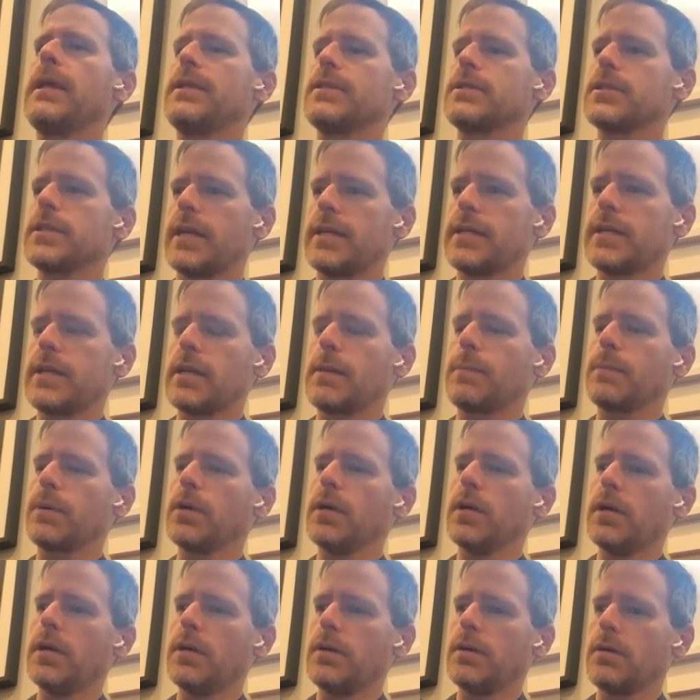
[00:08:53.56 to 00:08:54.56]
and Sidekiq
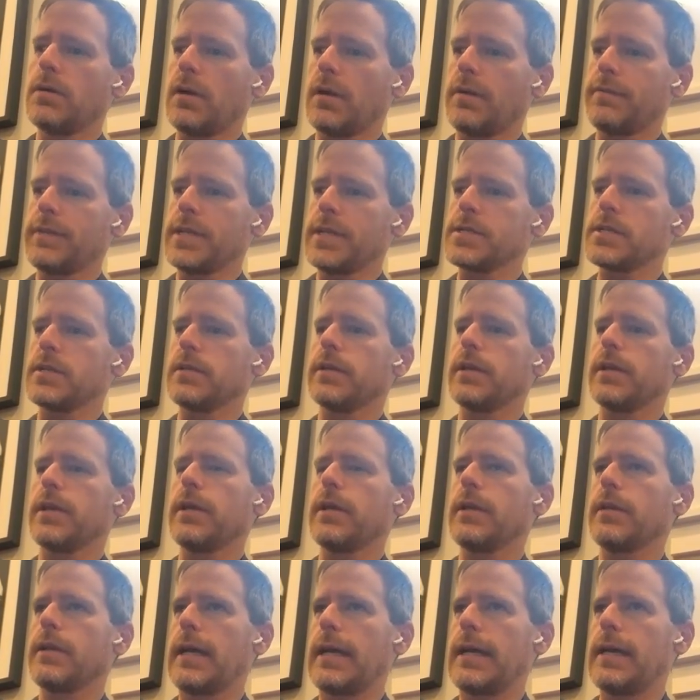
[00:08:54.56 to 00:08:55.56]
Pro
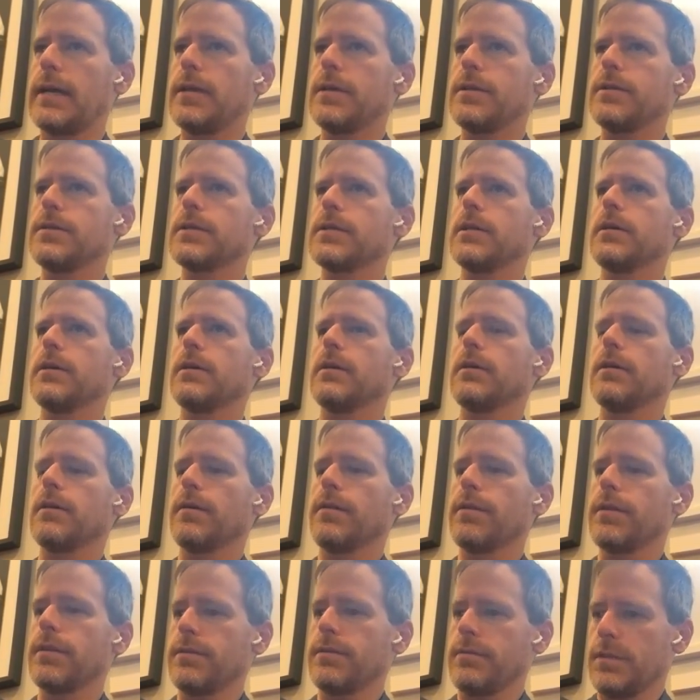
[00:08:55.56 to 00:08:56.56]
obviously has
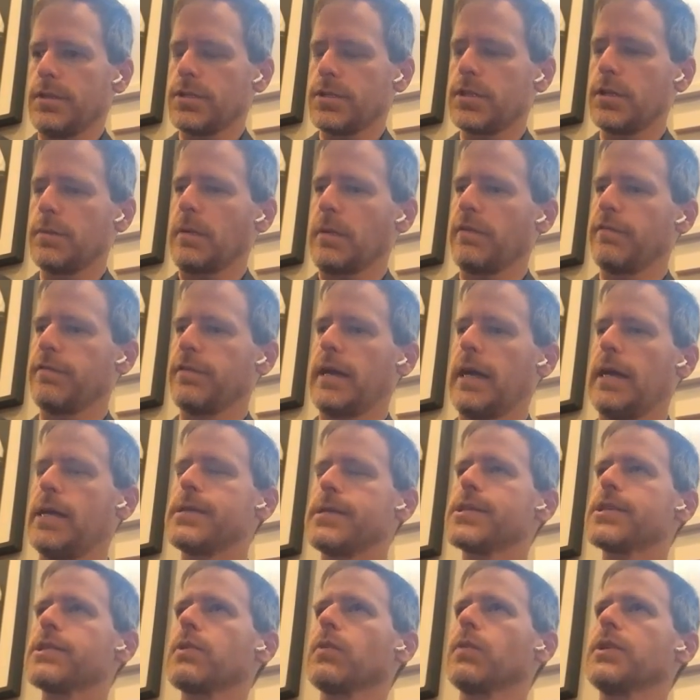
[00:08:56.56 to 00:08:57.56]
the super
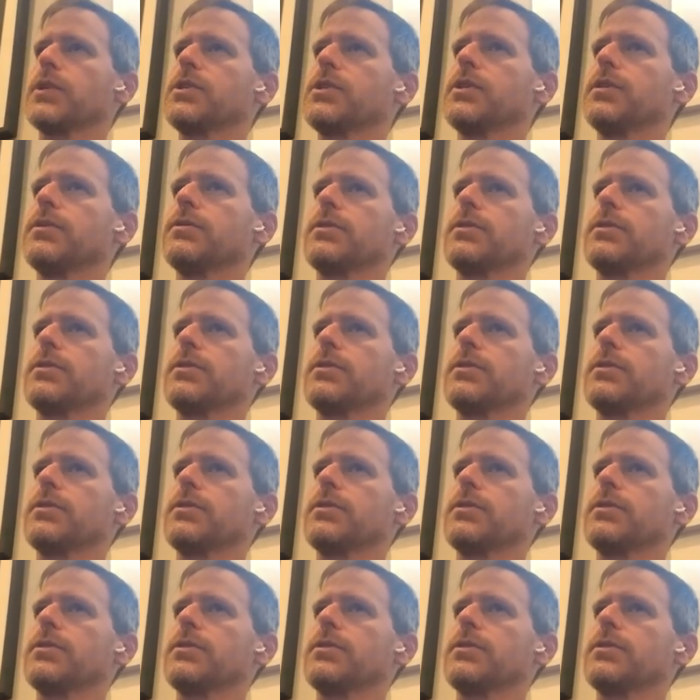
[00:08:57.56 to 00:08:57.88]
fetch, which